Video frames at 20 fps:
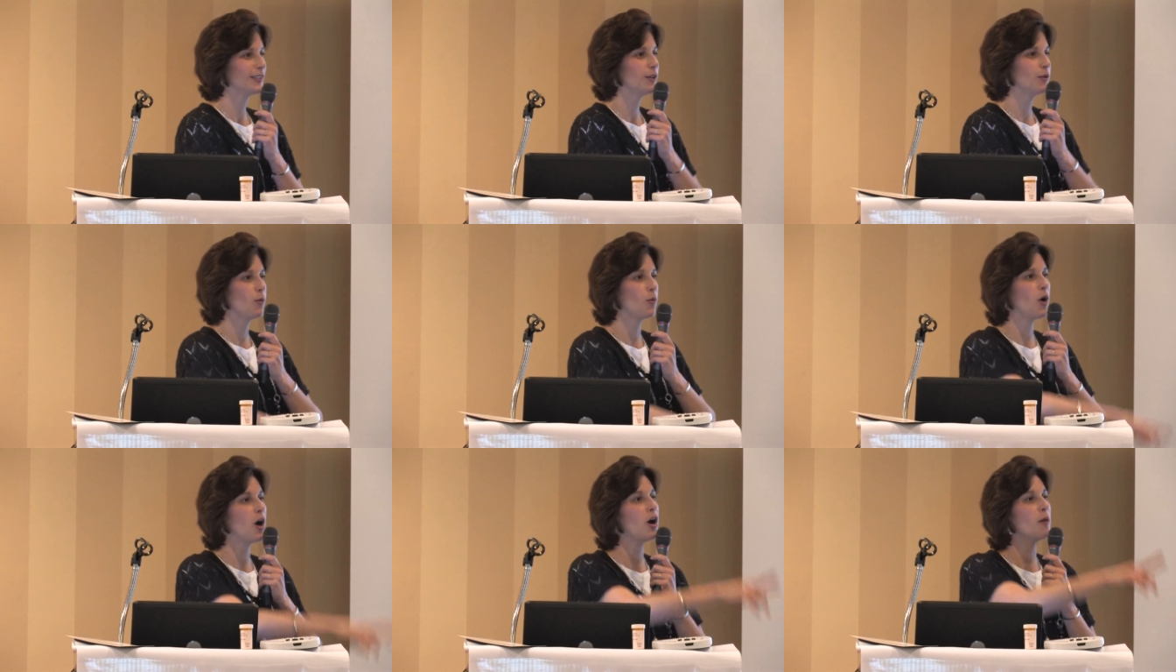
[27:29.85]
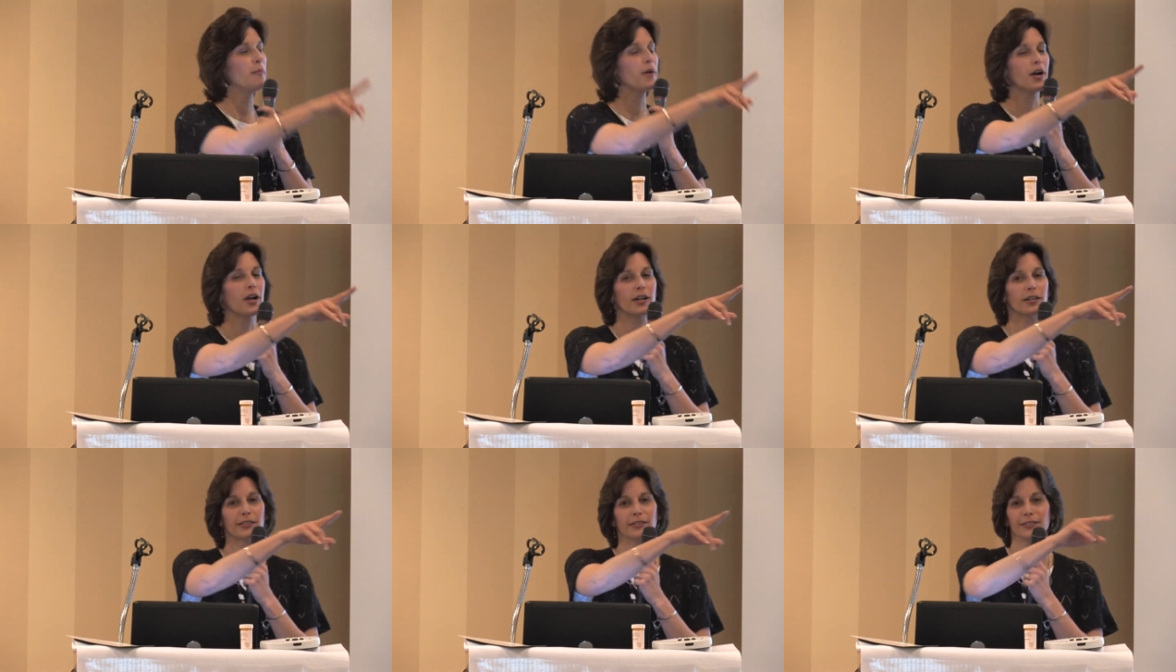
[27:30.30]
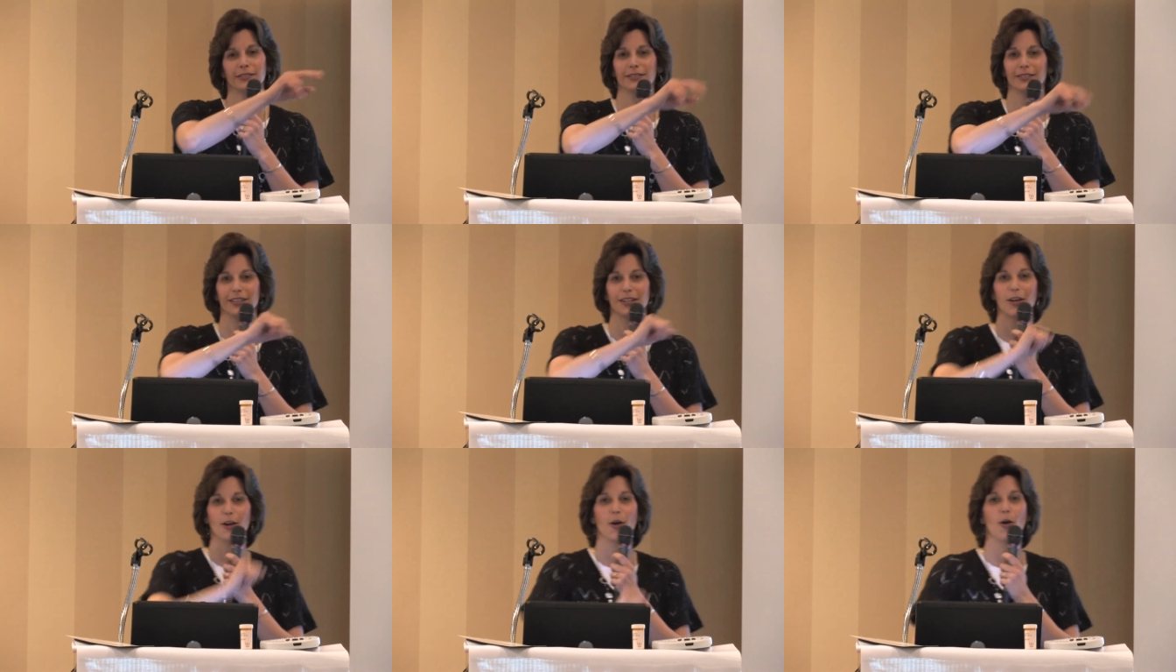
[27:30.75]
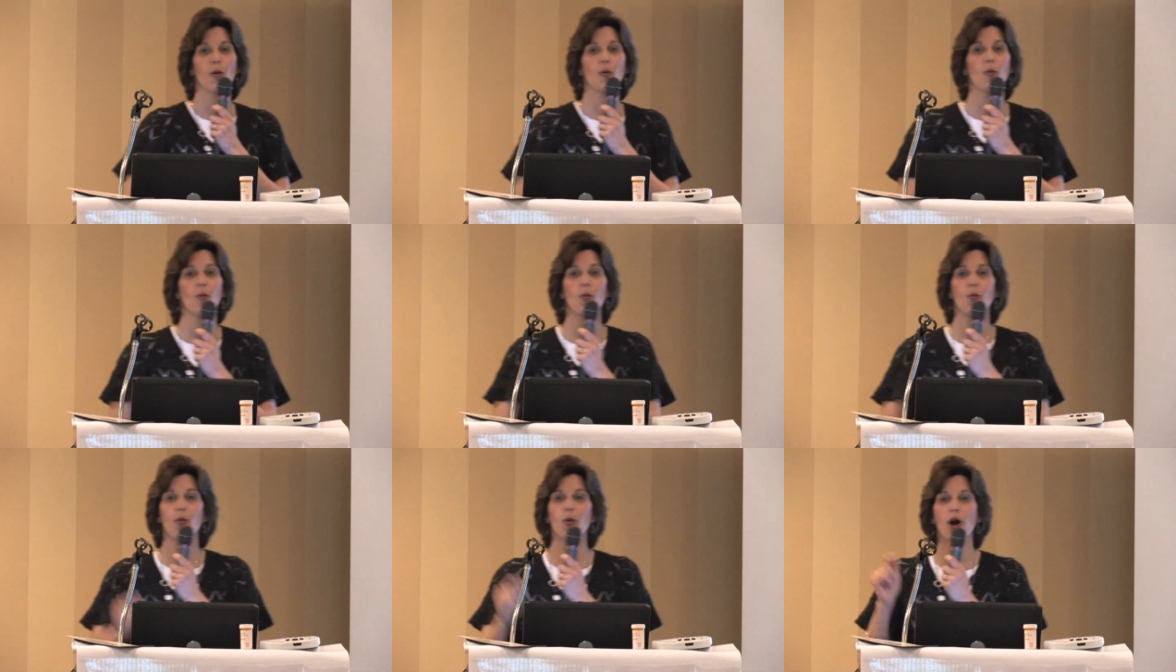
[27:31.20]
Walmart.
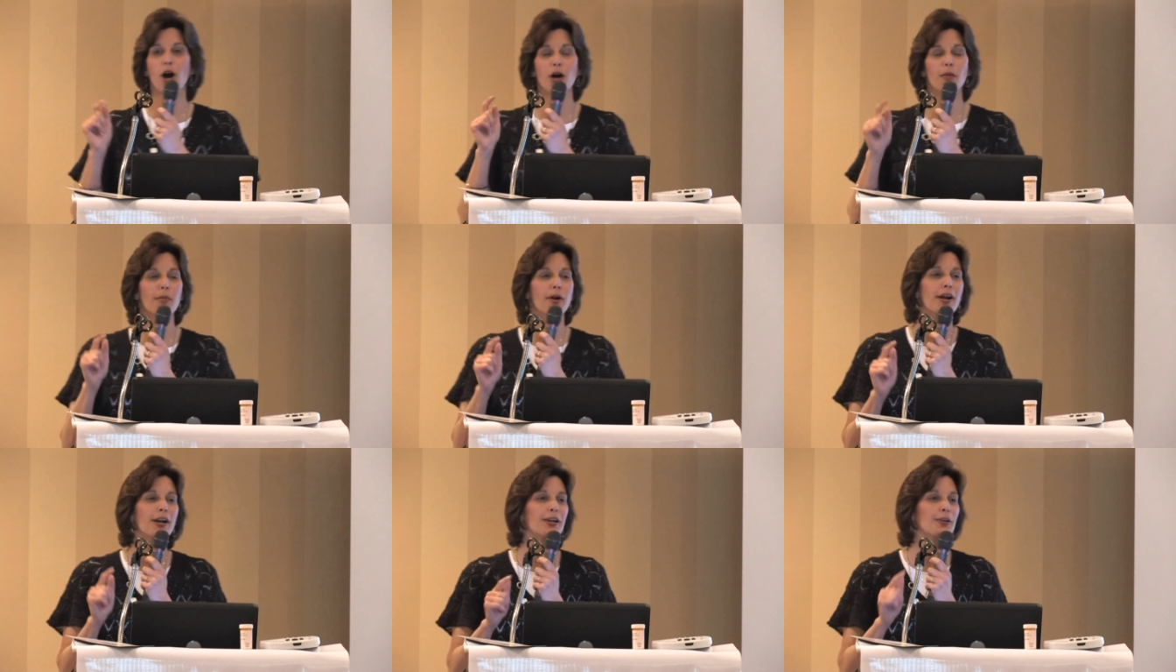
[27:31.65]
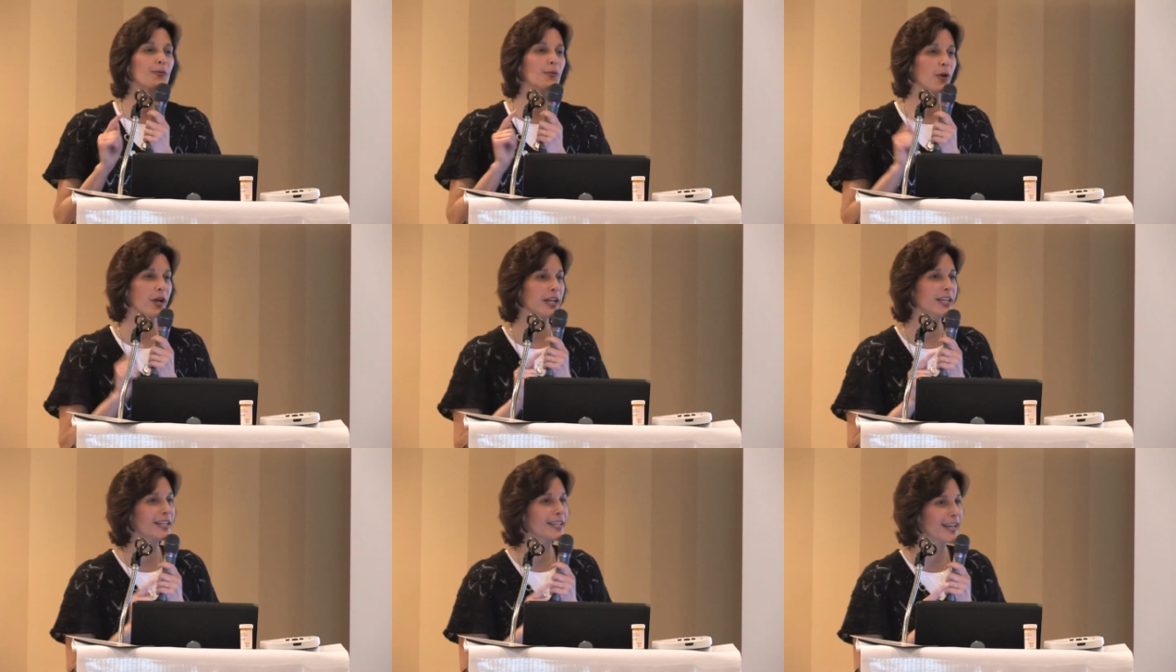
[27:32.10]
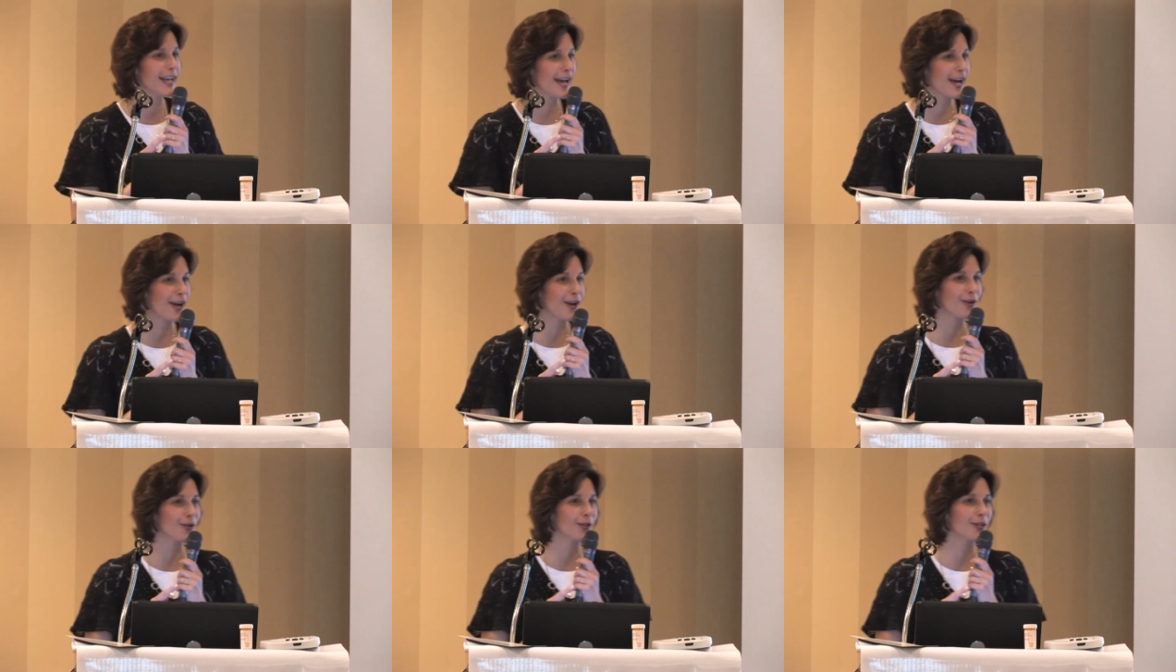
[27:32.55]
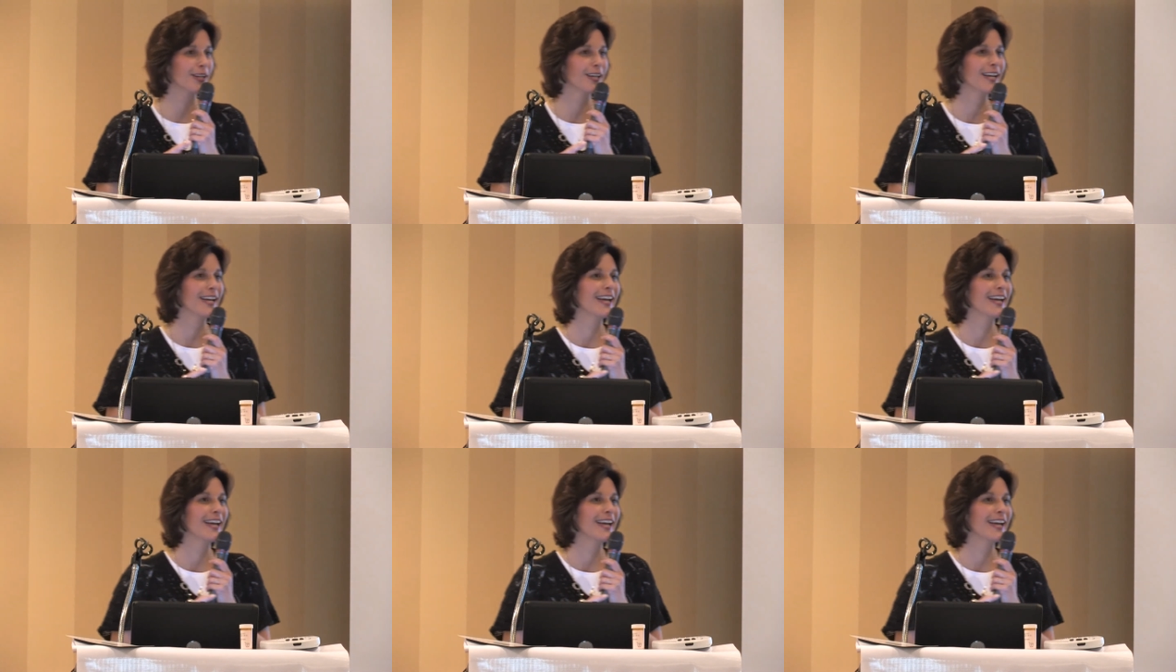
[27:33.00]
Walmart right now,